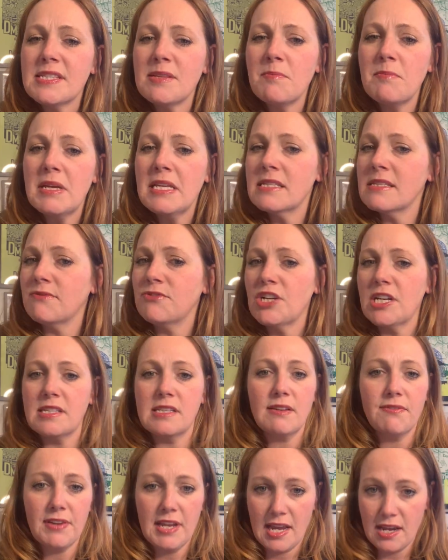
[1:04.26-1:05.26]
some means of
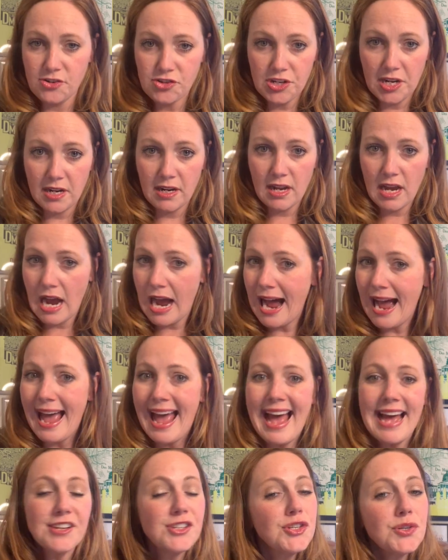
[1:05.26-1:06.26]
justification.
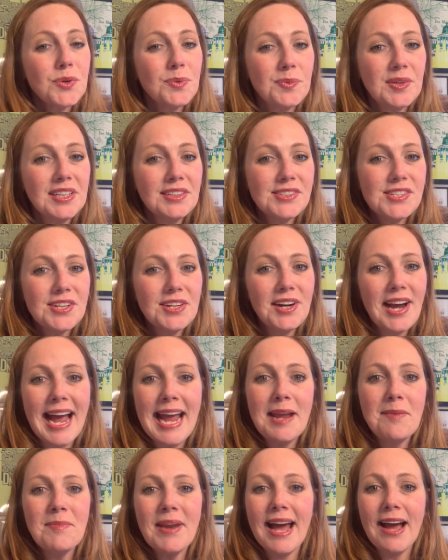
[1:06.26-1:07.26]
As your realtor,
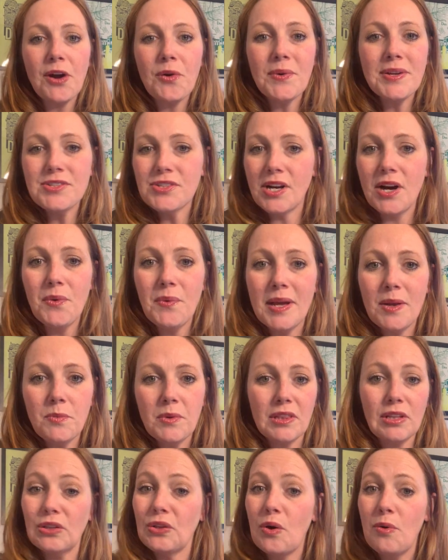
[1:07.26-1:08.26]
I am not going to go in
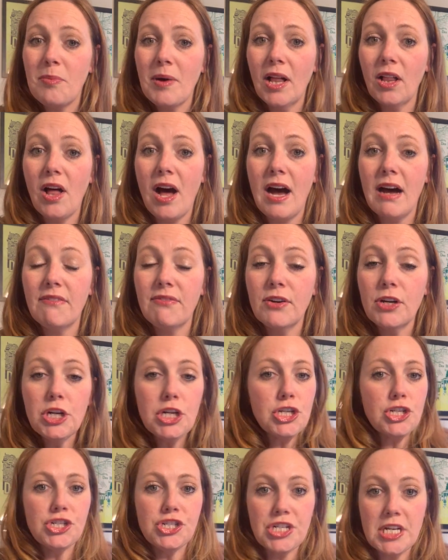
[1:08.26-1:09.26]
with a lowball
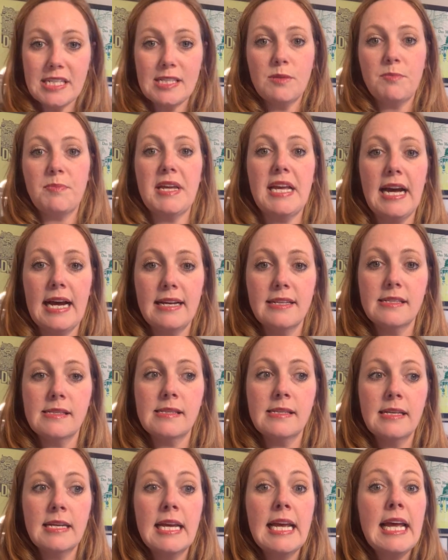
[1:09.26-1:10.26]
offer just
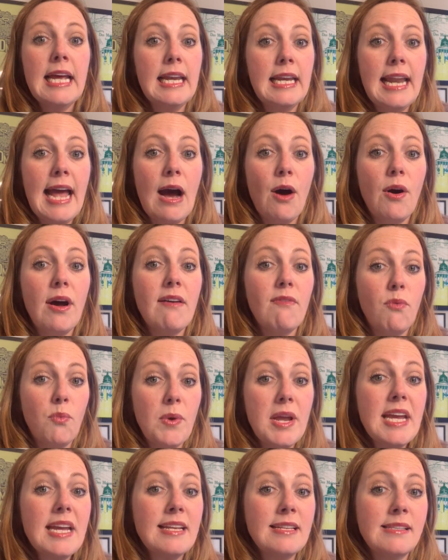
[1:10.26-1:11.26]
because. Now, if
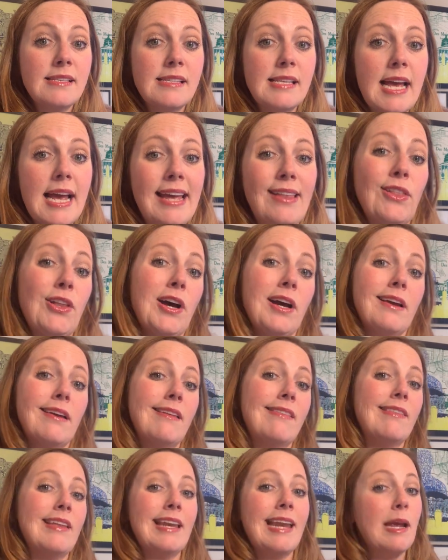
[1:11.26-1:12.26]
we can say, look,
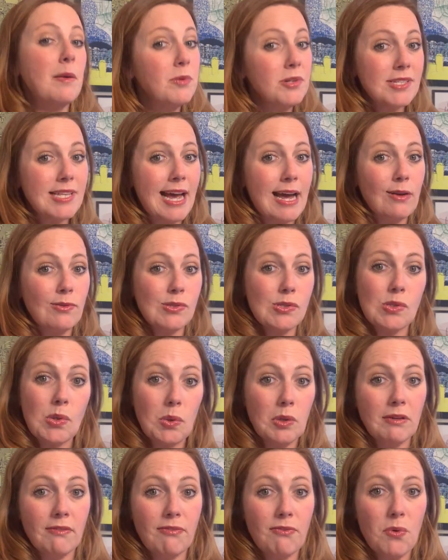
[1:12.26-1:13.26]
the neighbor's house
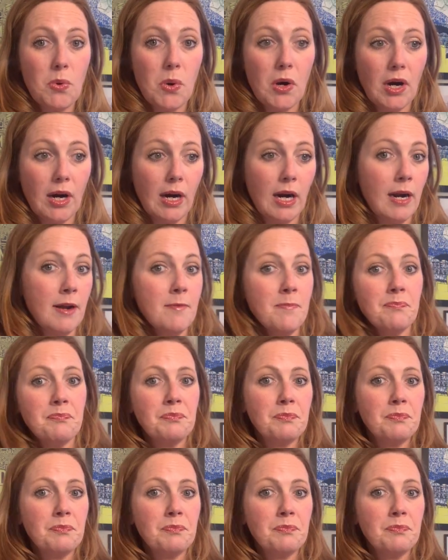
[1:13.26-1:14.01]
sold for